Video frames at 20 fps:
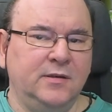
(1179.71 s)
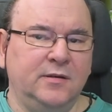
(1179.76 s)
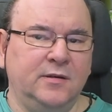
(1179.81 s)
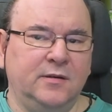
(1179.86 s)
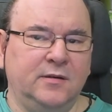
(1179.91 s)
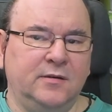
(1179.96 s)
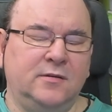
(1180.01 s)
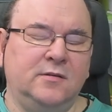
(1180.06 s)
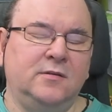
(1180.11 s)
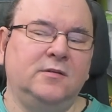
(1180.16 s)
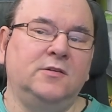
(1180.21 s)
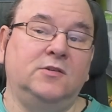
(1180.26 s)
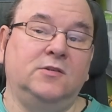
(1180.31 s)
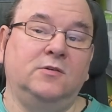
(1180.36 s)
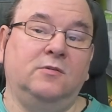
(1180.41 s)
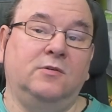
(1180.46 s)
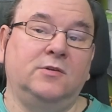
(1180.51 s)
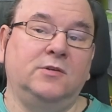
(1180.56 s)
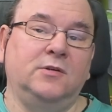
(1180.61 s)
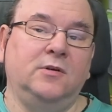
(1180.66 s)
Uh,
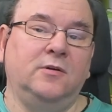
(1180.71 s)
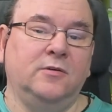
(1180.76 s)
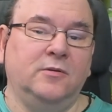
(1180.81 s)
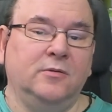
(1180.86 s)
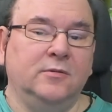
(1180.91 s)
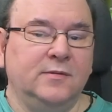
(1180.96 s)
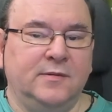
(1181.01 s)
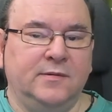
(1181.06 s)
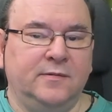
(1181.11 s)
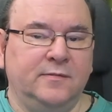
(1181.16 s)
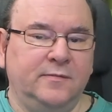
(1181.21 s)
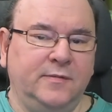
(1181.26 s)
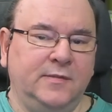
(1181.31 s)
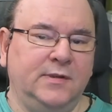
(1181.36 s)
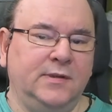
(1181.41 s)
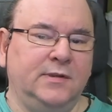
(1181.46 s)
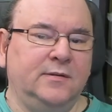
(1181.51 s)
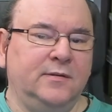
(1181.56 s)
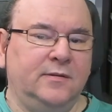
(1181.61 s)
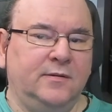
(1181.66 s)
source code,
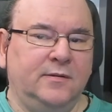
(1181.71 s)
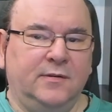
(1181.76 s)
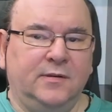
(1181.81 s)
then,